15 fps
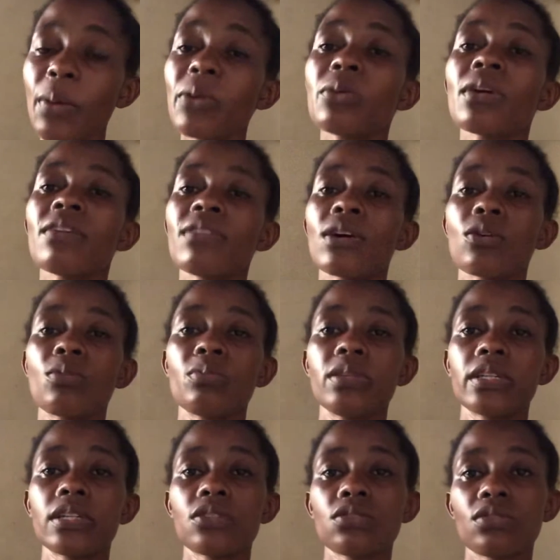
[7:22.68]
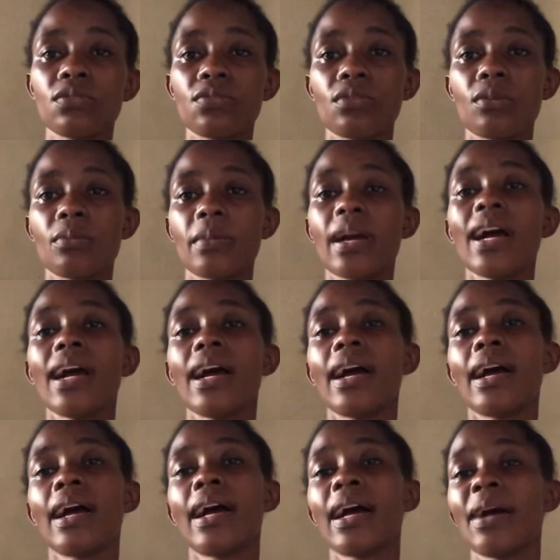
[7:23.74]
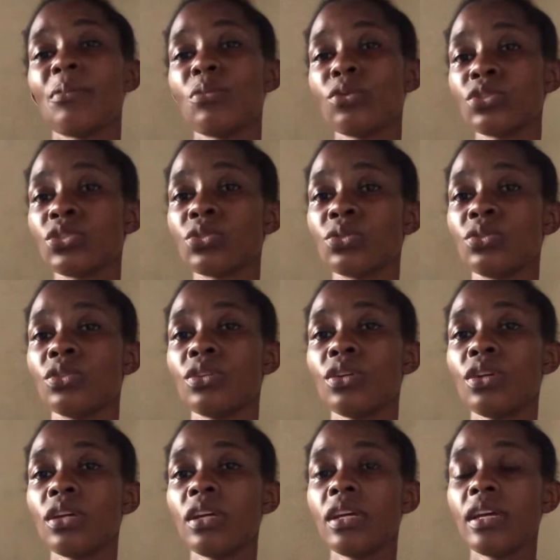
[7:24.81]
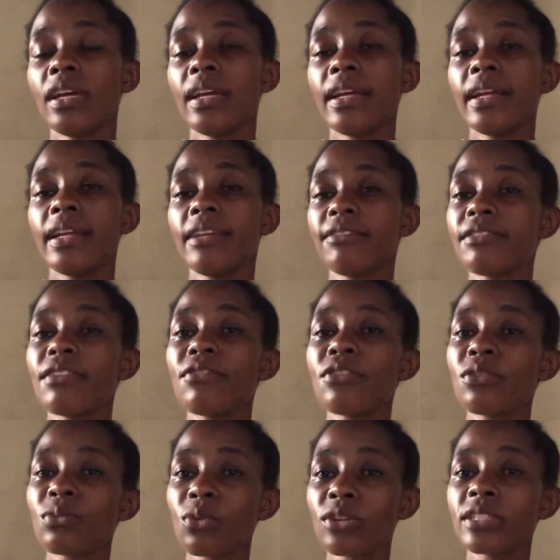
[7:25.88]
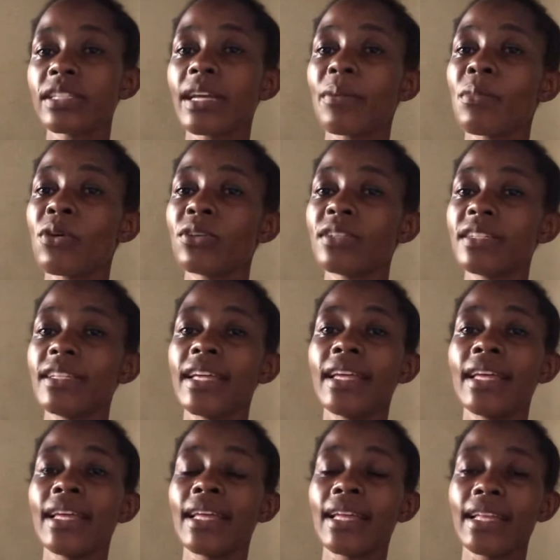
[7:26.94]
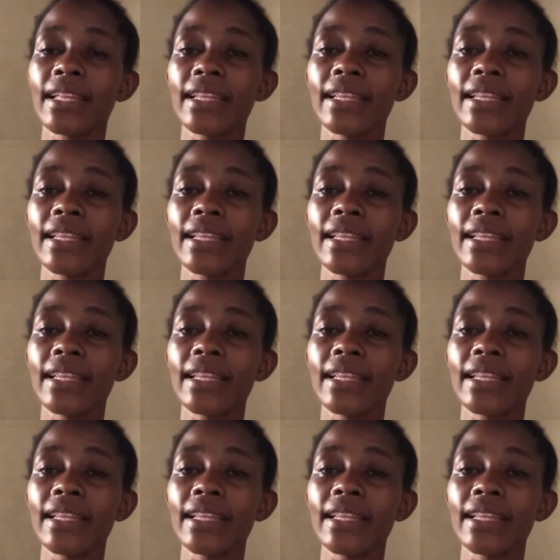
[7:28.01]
have a complication from abortion. If you have not watched about the